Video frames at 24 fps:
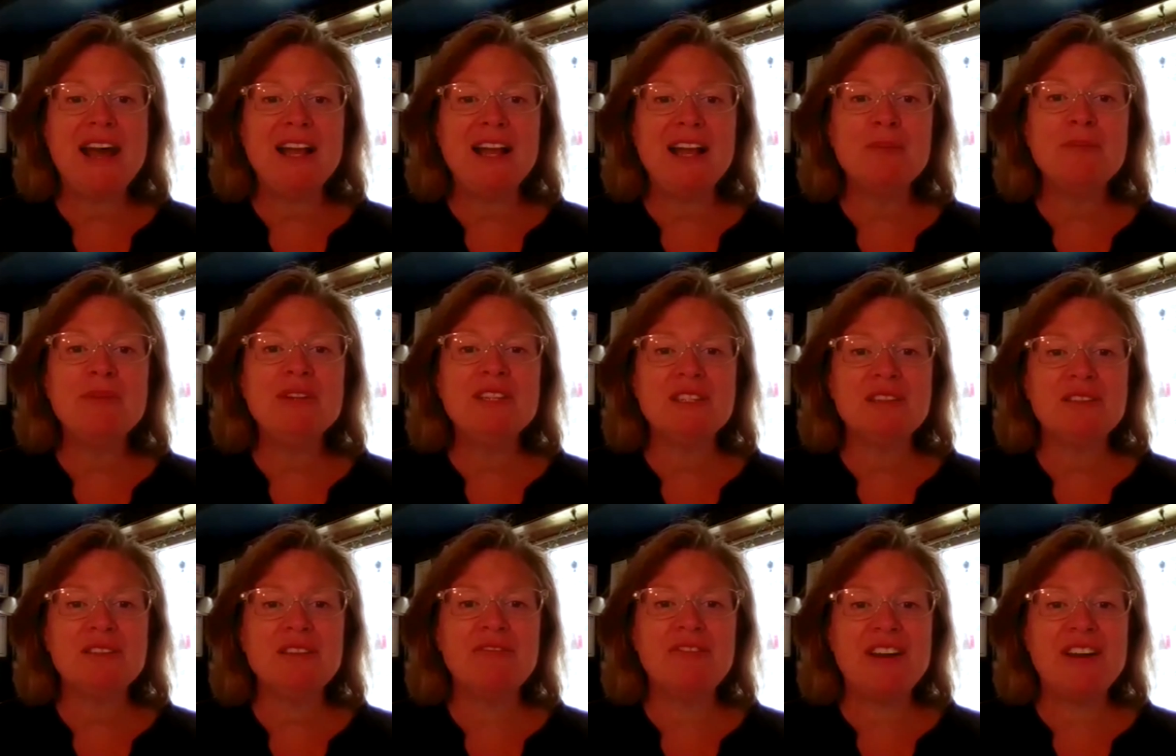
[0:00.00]
elements
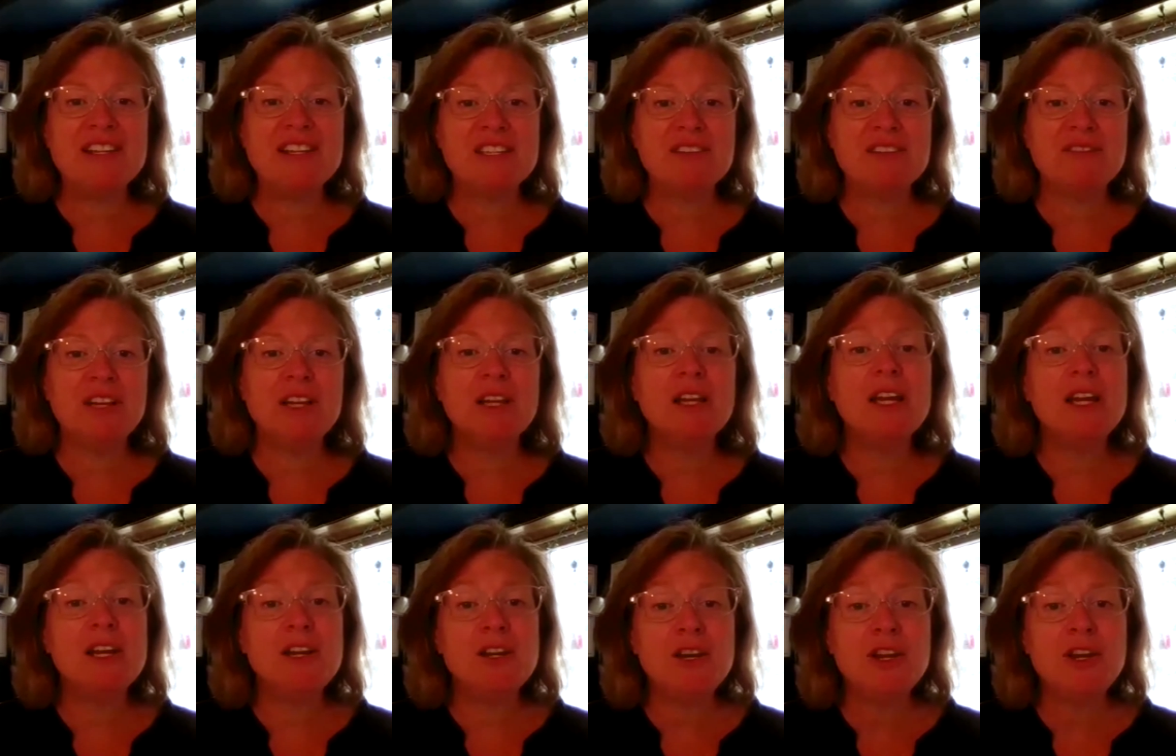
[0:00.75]
of the festival
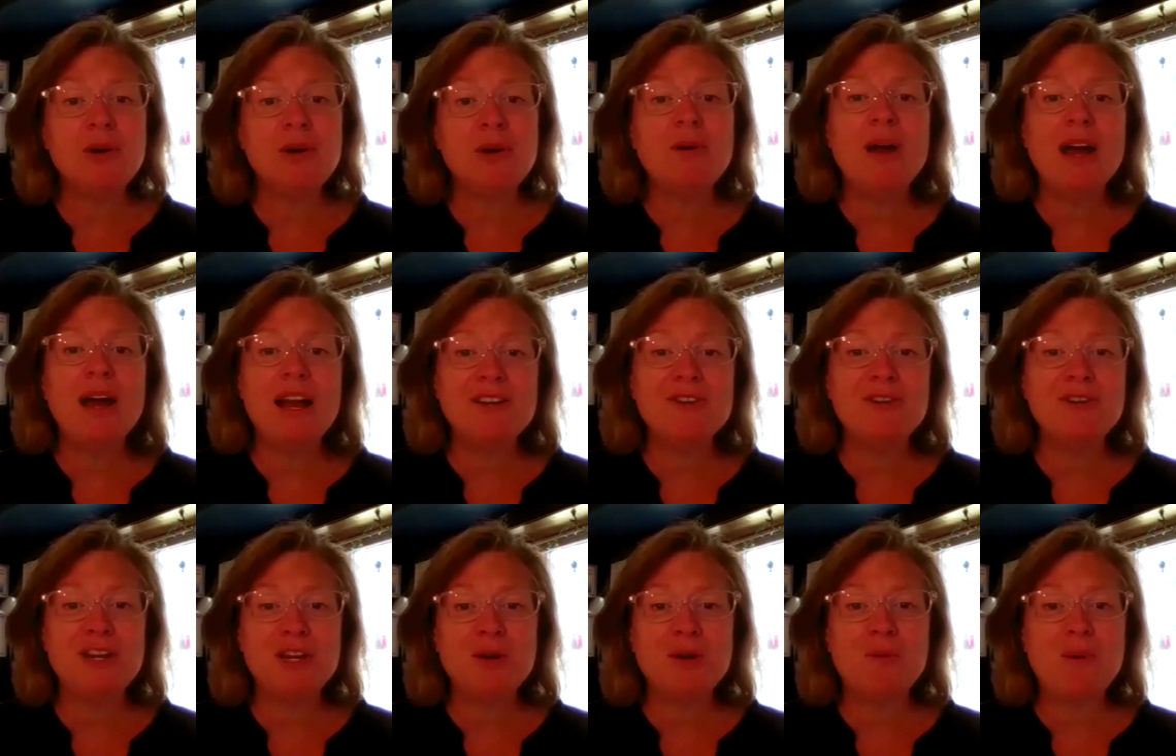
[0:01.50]
in new and
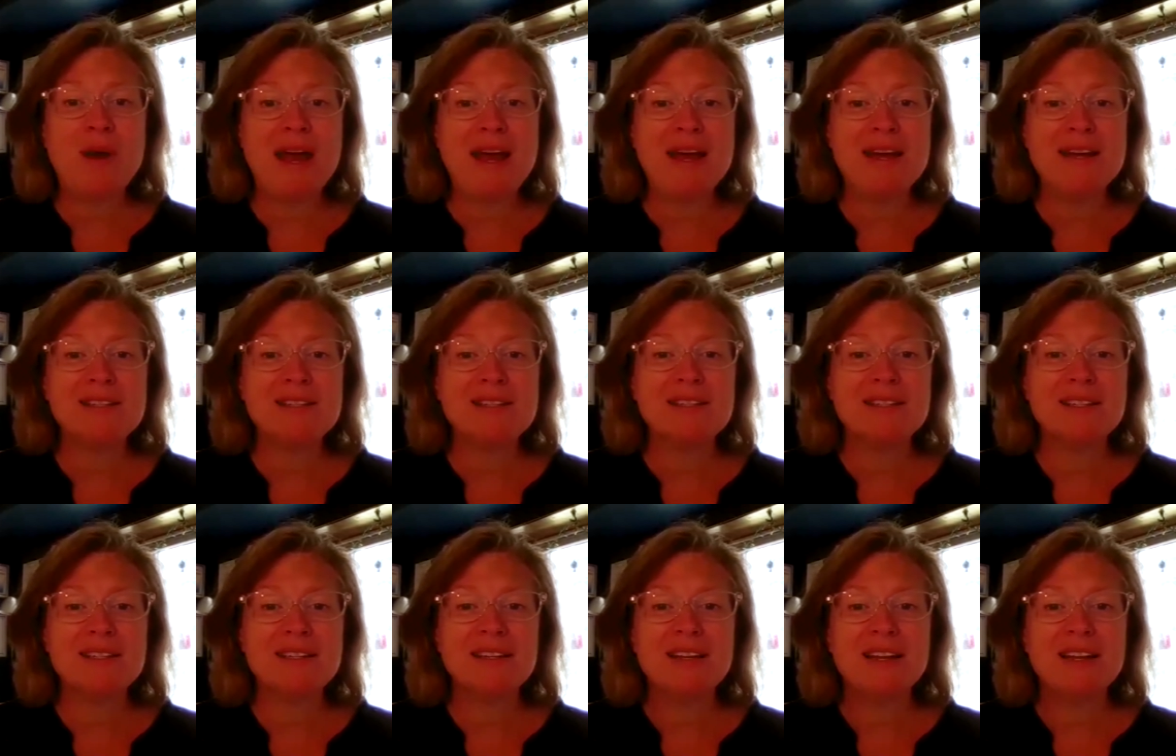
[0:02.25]
unique ways.